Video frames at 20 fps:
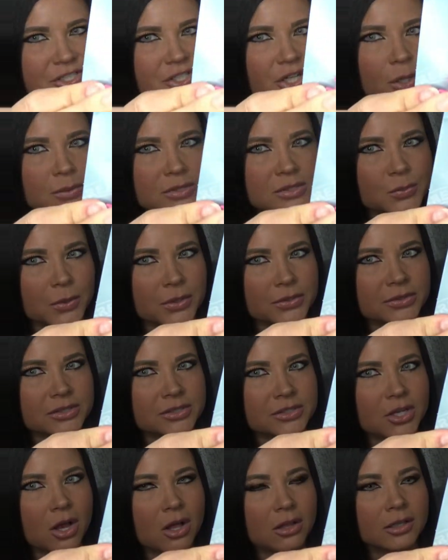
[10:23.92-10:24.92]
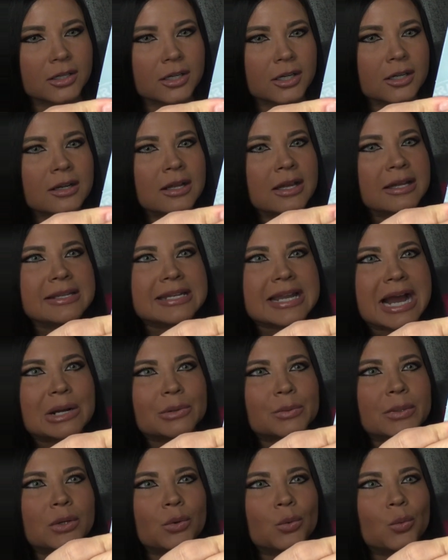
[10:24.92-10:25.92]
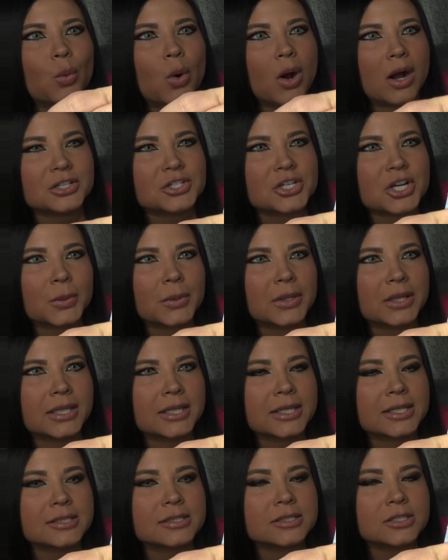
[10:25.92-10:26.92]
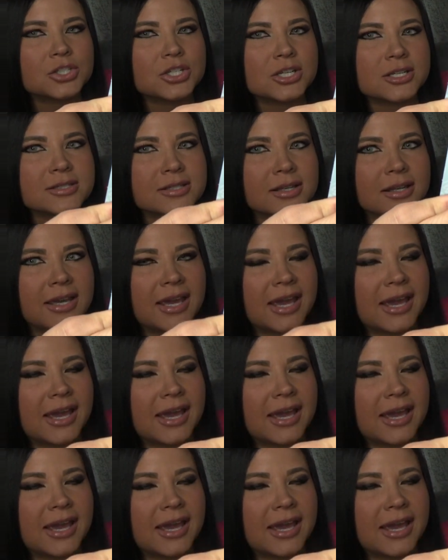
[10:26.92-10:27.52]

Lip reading: just thought it was worth a dollar. Now, I will watch her with this just in